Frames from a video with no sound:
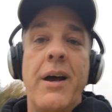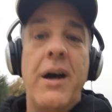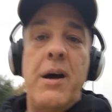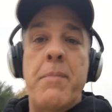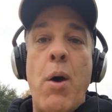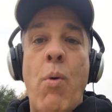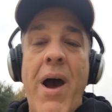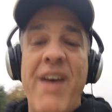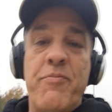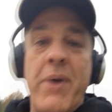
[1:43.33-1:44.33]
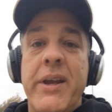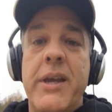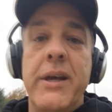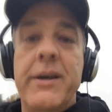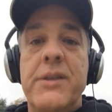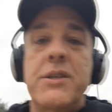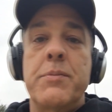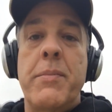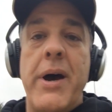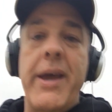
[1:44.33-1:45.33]
my wife, my kids,
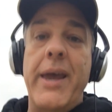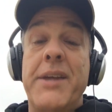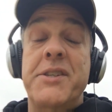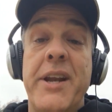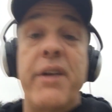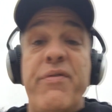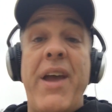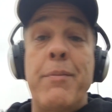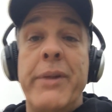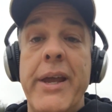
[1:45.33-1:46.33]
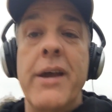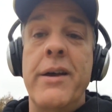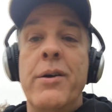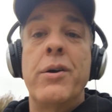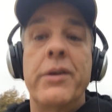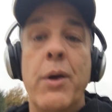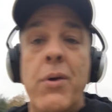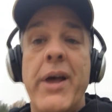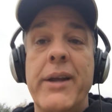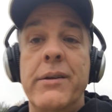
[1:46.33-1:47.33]
my extended family, they
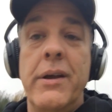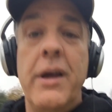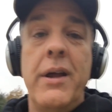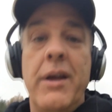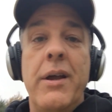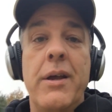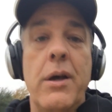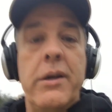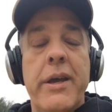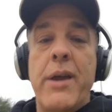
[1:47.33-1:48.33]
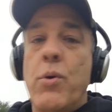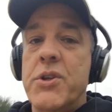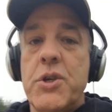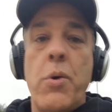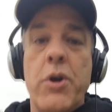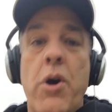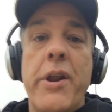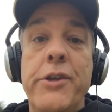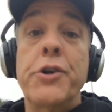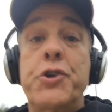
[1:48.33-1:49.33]
were like, okay, what's going on?
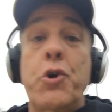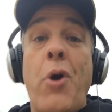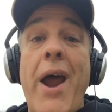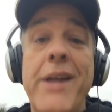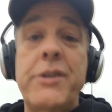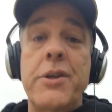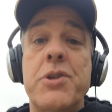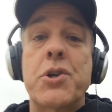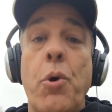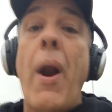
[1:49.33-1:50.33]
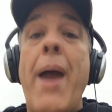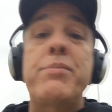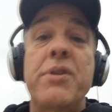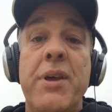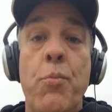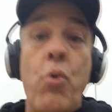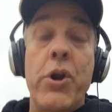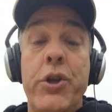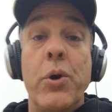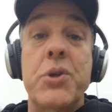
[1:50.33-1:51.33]
And you're trying to describe to them
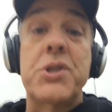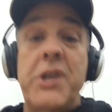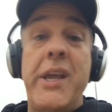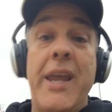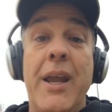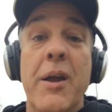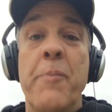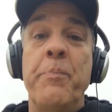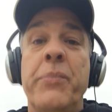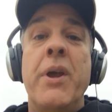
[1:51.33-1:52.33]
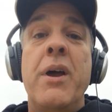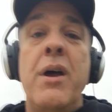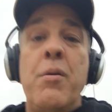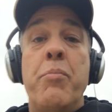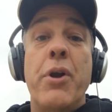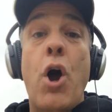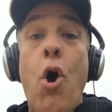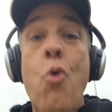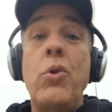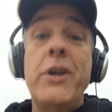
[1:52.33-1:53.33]
what you're seeing, but
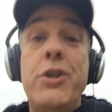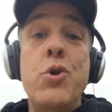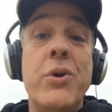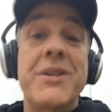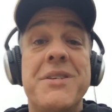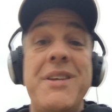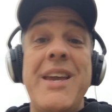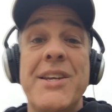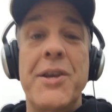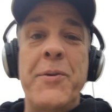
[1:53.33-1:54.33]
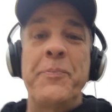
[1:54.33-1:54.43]
only you can see it.